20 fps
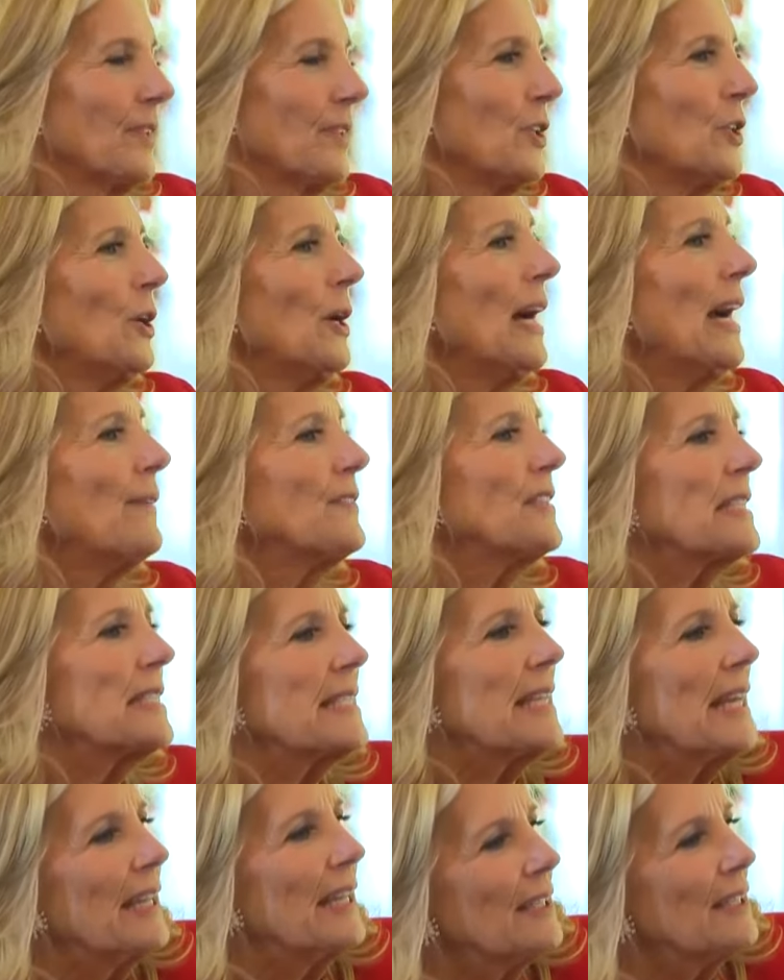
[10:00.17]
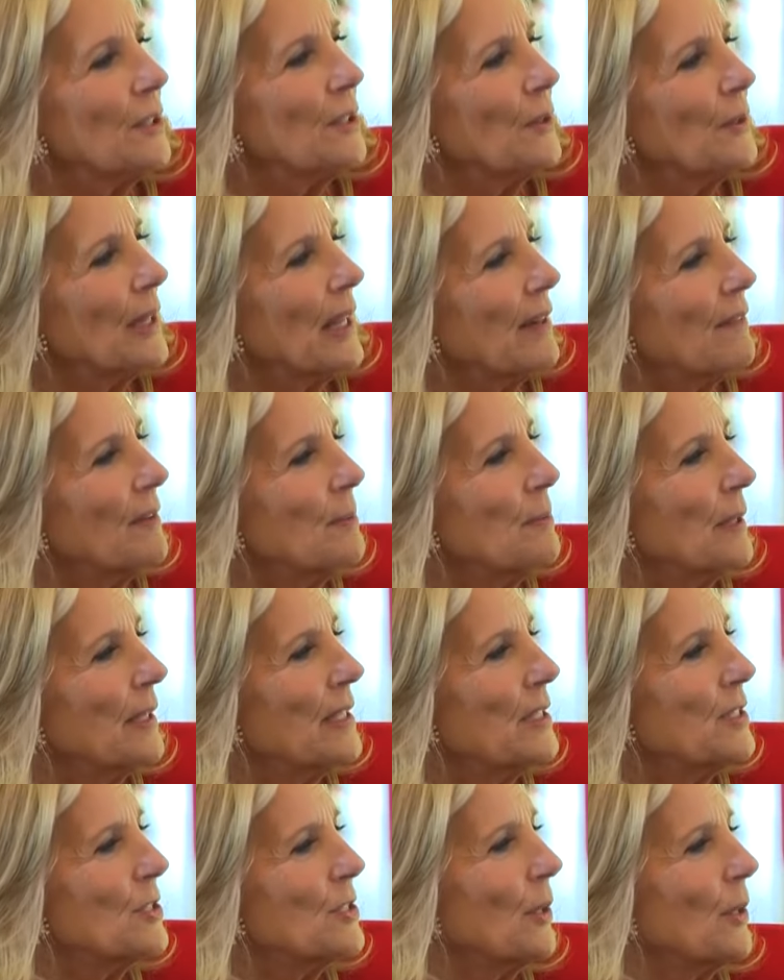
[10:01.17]
You'll have to say hello to
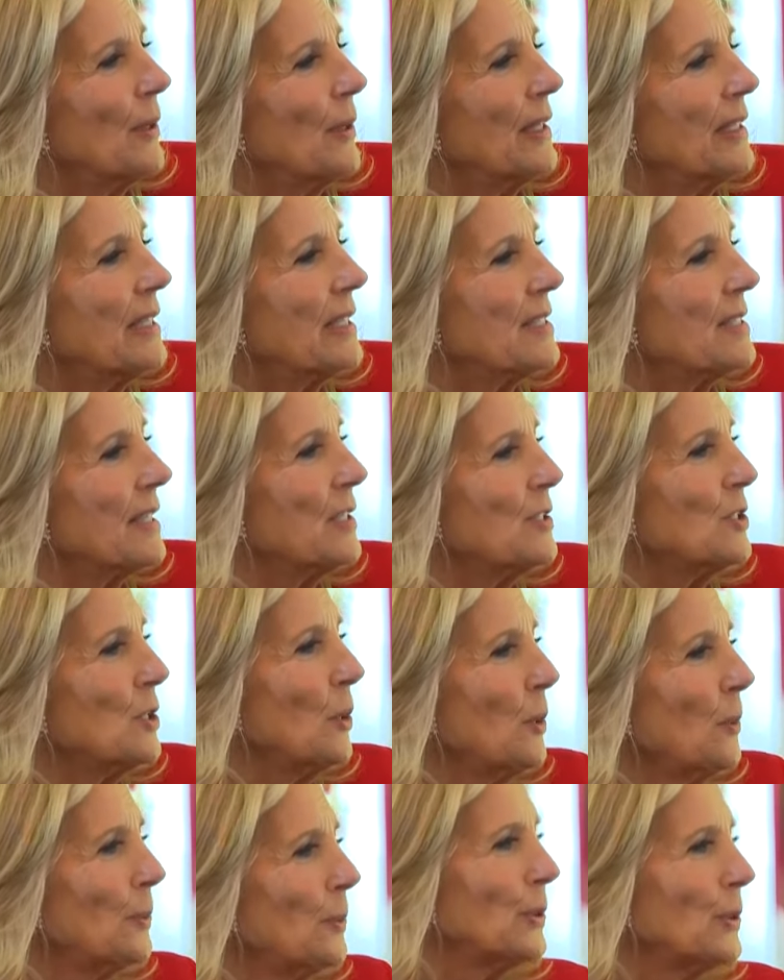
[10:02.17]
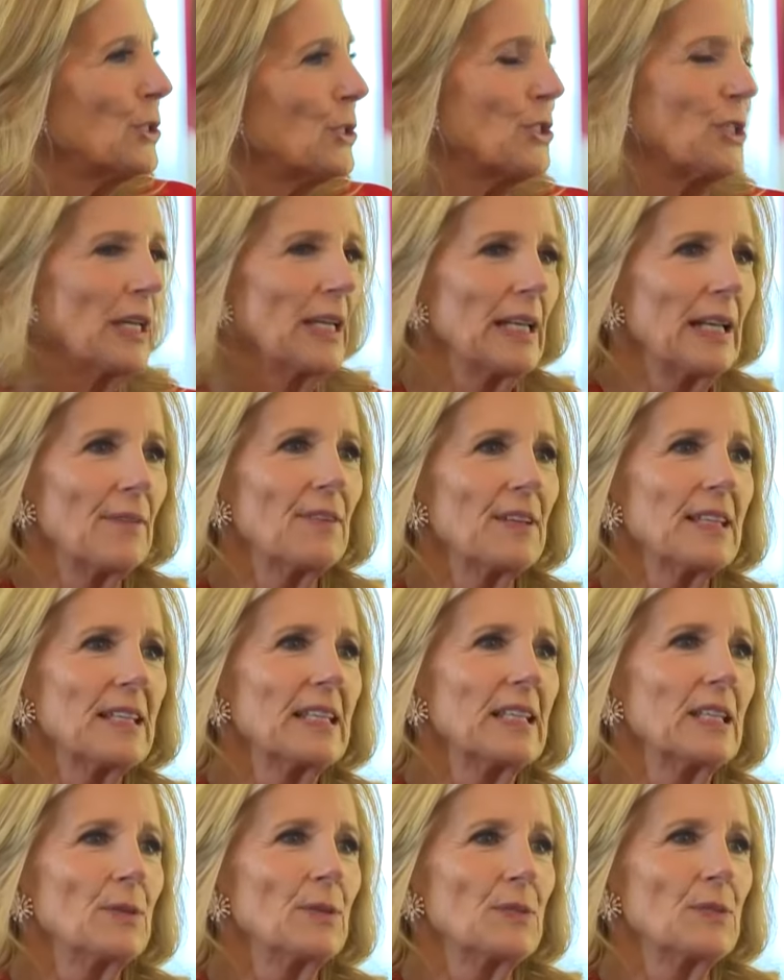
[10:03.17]
everybody, Zoe, because they so appreciate
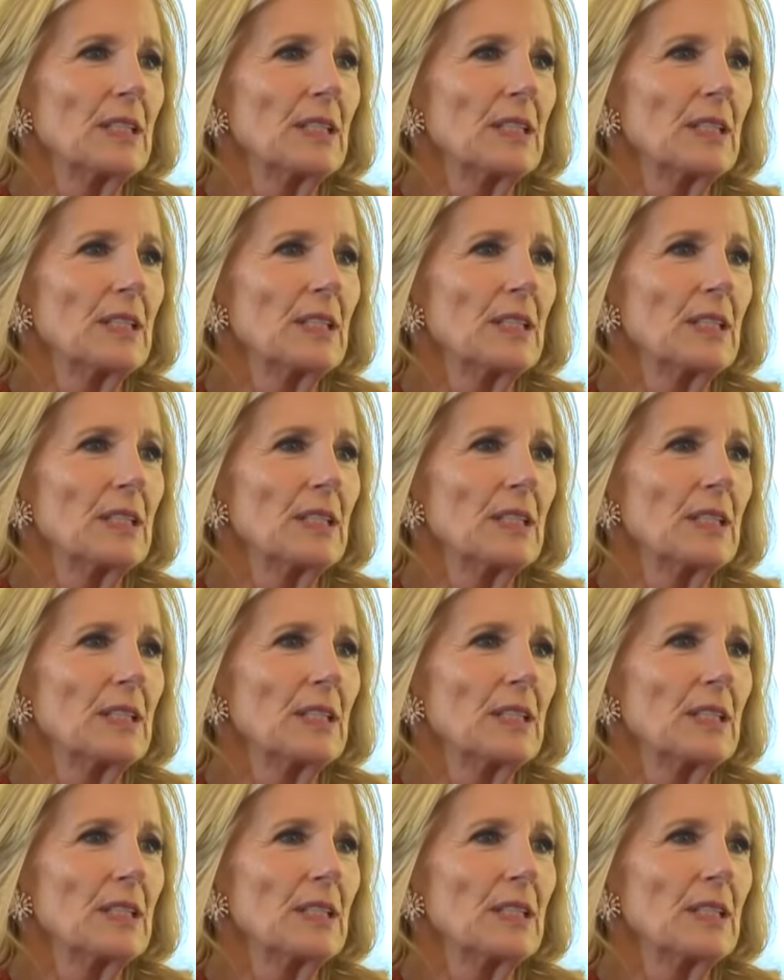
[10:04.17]
everything you've